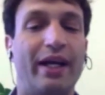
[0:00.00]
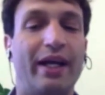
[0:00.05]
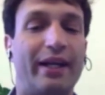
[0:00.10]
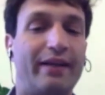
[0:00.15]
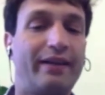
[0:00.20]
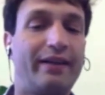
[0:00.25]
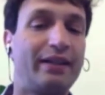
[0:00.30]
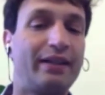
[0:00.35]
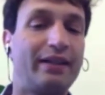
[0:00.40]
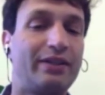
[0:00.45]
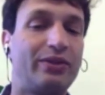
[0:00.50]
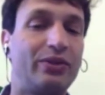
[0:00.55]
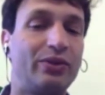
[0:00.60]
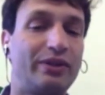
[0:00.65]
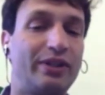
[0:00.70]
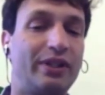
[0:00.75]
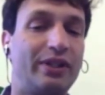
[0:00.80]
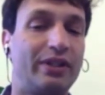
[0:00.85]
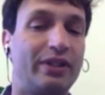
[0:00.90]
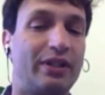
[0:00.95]
And I think that
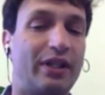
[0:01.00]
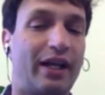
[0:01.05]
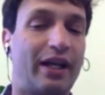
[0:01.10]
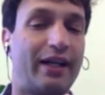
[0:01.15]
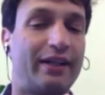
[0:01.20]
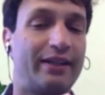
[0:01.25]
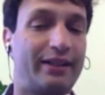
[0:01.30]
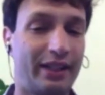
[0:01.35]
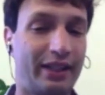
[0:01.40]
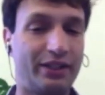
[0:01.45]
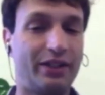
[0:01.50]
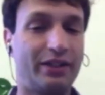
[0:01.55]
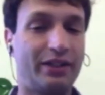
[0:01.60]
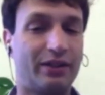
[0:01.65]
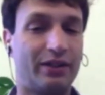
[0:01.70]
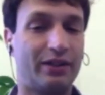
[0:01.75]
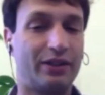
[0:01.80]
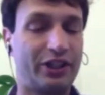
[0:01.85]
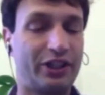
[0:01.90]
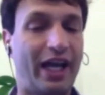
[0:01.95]
using uh,
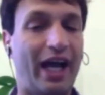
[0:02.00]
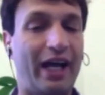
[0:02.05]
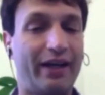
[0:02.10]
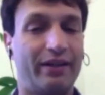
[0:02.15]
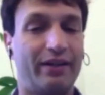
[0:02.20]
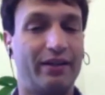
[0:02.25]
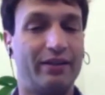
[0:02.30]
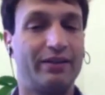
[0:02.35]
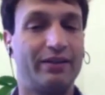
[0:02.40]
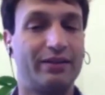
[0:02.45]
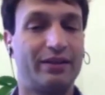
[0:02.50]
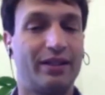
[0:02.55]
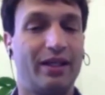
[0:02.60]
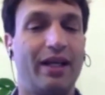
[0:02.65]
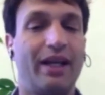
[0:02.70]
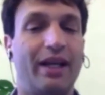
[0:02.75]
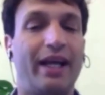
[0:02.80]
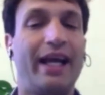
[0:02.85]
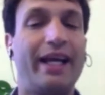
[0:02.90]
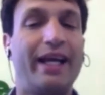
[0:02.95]
digital channels
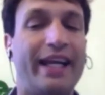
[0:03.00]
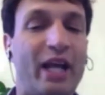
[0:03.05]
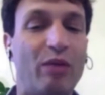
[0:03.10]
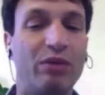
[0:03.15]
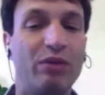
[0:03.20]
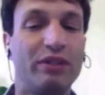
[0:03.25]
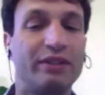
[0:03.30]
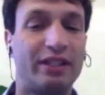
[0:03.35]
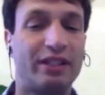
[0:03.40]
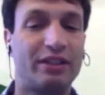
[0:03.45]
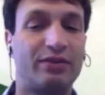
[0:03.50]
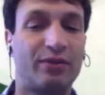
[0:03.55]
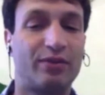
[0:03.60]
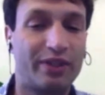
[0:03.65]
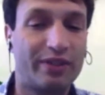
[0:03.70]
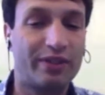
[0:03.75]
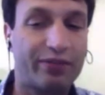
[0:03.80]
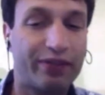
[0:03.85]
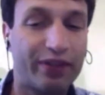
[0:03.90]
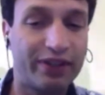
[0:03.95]
enables us
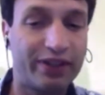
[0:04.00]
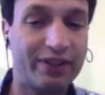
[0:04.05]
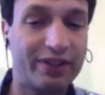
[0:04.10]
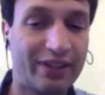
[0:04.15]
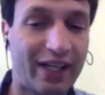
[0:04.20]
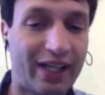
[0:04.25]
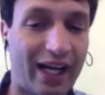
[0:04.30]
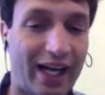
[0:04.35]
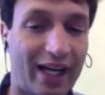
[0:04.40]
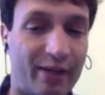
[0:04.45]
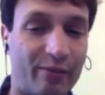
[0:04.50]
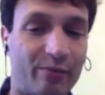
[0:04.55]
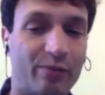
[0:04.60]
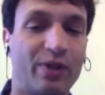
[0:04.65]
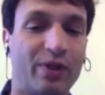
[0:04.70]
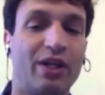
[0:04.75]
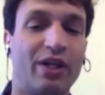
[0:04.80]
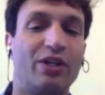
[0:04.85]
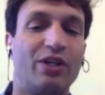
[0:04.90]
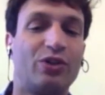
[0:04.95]
for the first
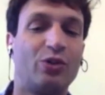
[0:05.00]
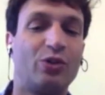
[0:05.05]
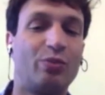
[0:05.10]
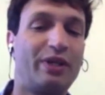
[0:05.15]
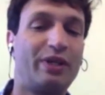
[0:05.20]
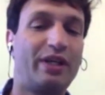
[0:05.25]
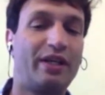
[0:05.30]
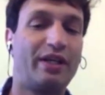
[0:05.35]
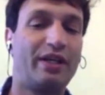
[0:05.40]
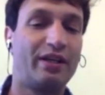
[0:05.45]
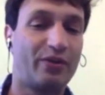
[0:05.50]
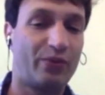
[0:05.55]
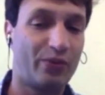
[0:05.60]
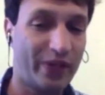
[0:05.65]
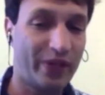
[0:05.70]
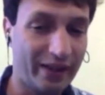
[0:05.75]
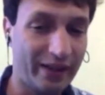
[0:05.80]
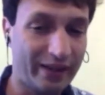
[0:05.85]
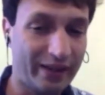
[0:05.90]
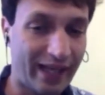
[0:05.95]
time to be
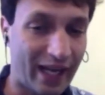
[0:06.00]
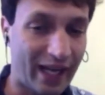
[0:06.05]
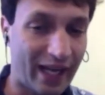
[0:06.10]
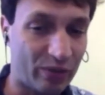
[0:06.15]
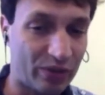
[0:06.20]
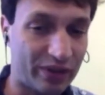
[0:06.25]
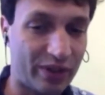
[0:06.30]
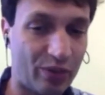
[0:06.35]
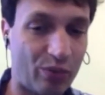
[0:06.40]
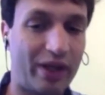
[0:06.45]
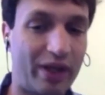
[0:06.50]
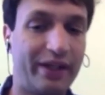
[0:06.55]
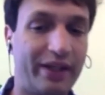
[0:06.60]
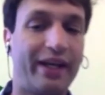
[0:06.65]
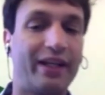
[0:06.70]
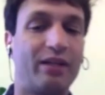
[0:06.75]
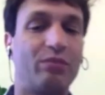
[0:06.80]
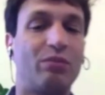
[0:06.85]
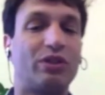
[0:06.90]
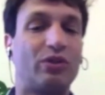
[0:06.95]
real time on the one
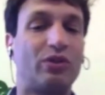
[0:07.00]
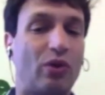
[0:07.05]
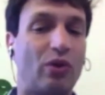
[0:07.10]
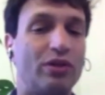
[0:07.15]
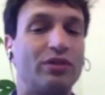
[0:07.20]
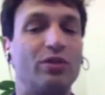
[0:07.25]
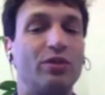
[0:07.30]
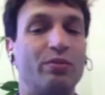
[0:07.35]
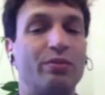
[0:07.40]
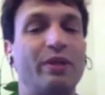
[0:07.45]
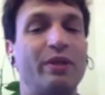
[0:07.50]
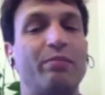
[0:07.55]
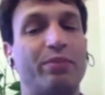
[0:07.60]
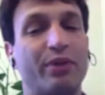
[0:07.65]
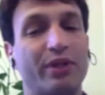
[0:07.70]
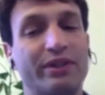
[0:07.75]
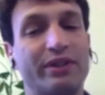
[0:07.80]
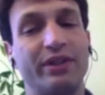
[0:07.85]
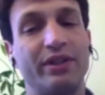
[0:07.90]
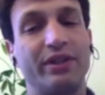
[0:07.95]
hand, but also be
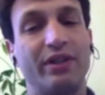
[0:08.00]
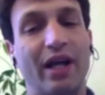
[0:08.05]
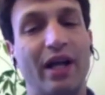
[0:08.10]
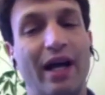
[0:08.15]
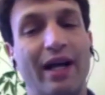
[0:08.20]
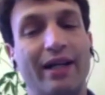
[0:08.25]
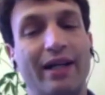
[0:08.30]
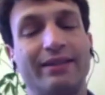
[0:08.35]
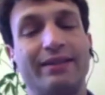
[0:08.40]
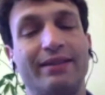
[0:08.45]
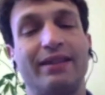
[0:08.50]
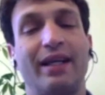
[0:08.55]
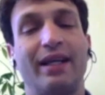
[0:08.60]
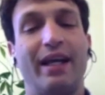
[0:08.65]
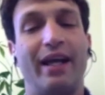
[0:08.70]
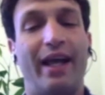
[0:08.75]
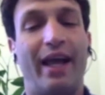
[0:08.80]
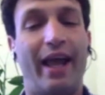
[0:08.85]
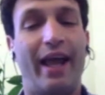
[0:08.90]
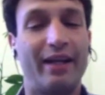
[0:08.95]
personalized
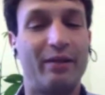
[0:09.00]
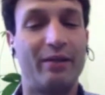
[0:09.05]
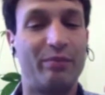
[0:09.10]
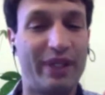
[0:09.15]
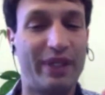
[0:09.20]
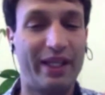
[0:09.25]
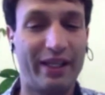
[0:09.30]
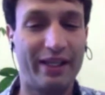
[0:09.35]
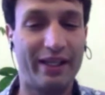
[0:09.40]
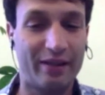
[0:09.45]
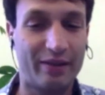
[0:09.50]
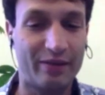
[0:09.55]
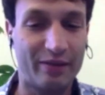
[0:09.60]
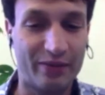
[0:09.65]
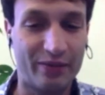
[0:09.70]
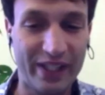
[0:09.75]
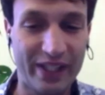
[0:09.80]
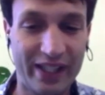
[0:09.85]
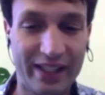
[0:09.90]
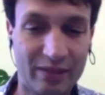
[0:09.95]
and being
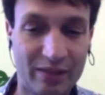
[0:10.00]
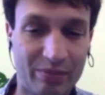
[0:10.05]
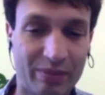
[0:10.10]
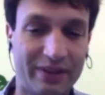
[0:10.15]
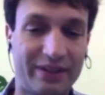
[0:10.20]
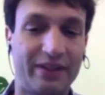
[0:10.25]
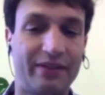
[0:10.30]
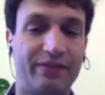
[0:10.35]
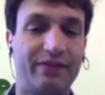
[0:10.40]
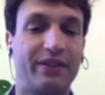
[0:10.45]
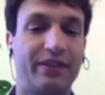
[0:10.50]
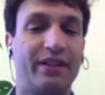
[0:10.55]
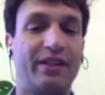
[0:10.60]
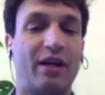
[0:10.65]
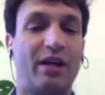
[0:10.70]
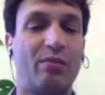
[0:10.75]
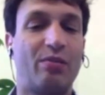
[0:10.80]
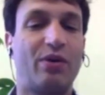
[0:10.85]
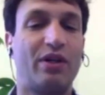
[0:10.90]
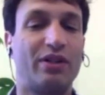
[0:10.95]
really
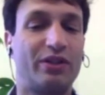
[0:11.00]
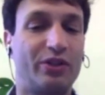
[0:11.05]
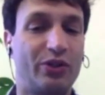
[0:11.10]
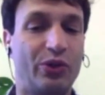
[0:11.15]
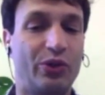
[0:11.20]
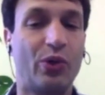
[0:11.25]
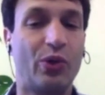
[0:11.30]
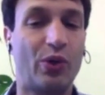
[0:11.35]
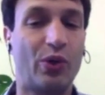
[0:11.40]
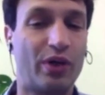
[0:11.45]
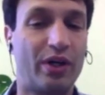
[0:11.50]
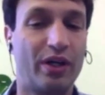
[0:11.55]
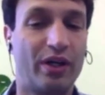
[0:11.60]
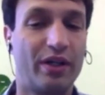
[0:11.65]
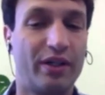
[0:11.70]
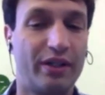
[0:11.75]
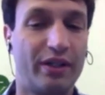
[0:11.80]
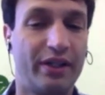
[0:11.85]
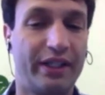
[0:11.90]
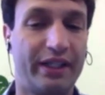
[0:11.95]
specific about your
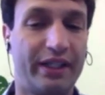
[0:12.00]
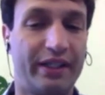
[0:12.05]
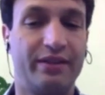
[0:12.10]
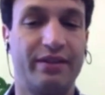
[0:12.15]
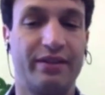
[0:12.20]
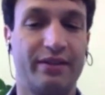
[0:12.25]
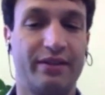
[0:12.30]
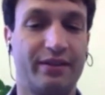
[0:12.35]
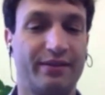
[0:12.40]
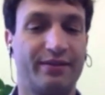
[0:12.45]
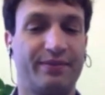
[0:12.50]
needs.